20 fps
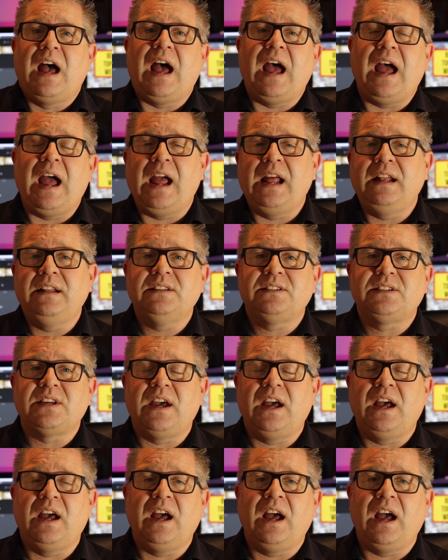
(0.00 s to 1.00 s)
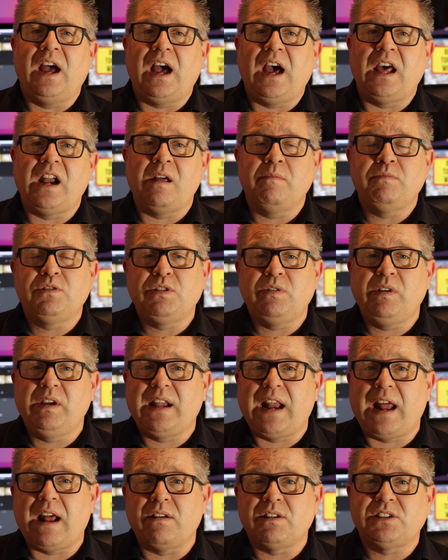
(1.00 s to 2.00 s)
and I'm doing
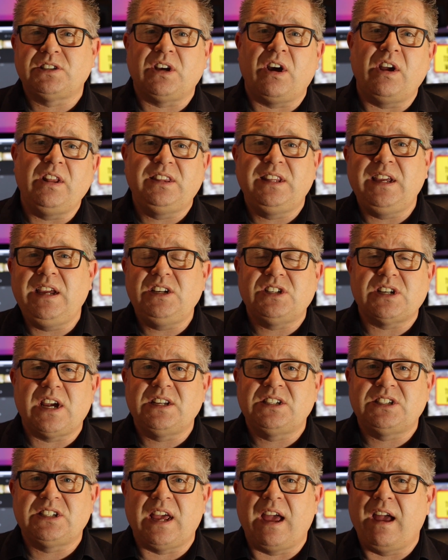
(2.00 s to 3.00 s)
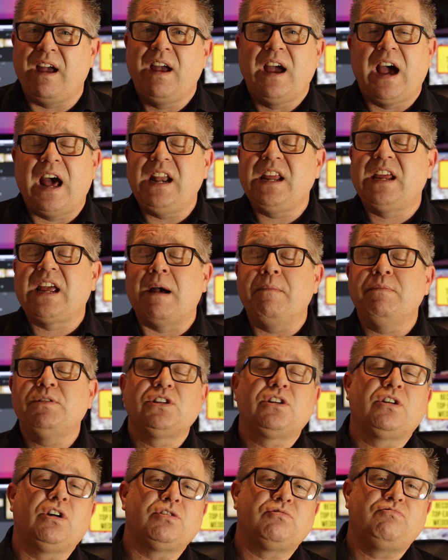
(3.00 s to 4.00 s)
an outside DJ set, and it comes
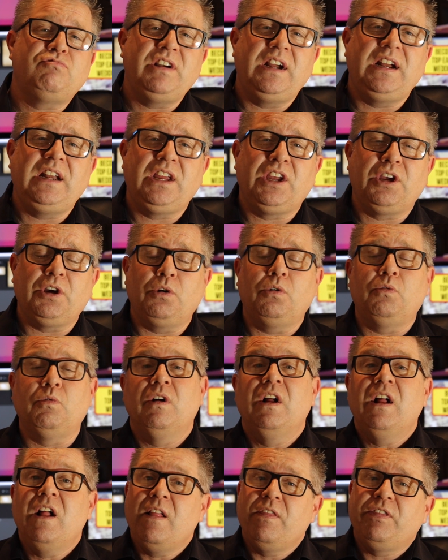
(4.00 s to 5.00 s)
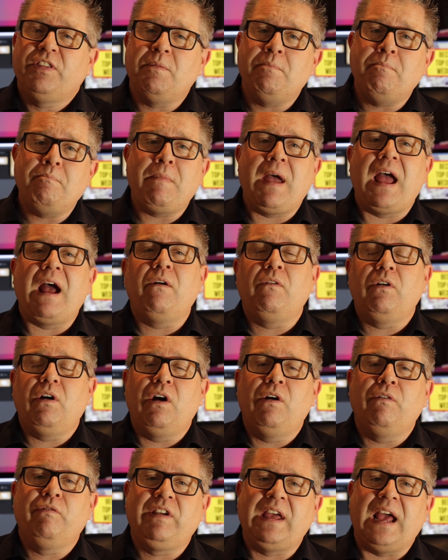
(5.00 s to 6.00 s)
across really cool. The amount
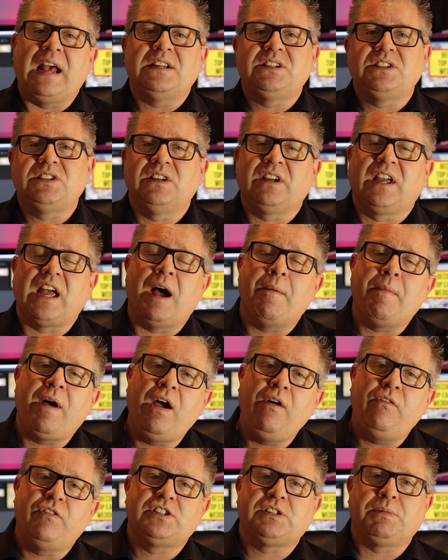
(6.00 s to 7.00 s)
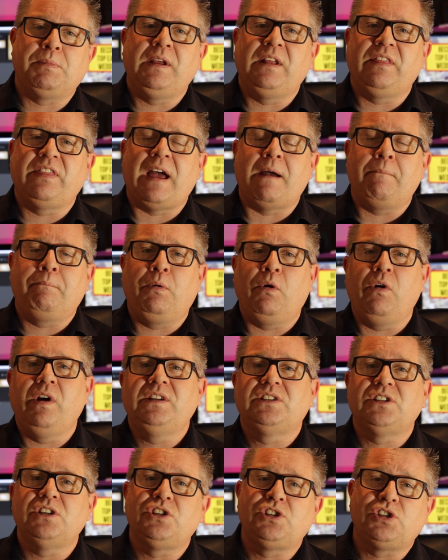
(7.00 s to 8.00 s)
of guests that come over to me at that
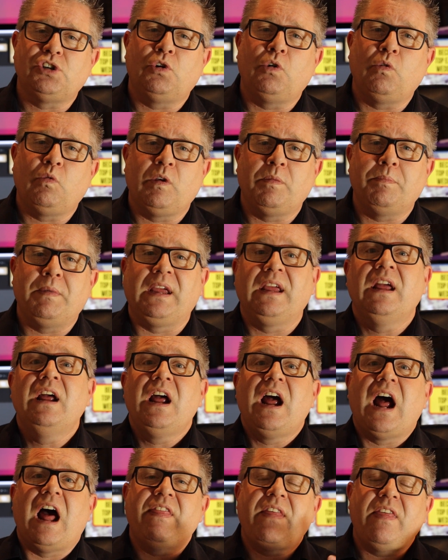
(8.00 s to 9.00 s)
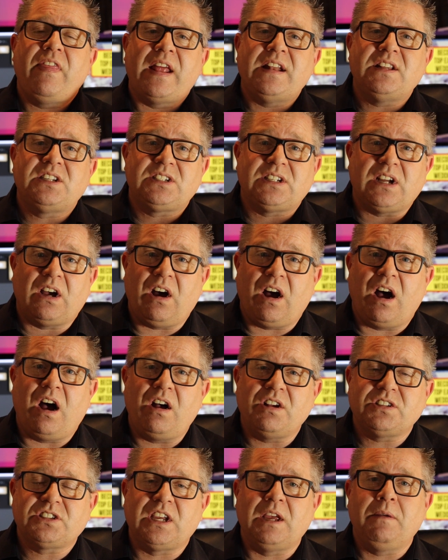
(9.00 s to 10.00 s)
point and talk with me, and they then start
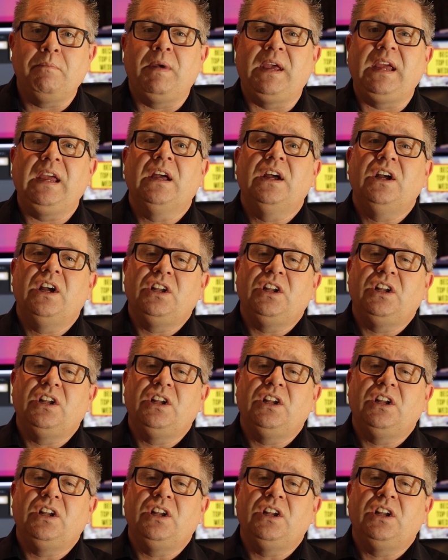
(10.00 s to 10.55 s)
asking me,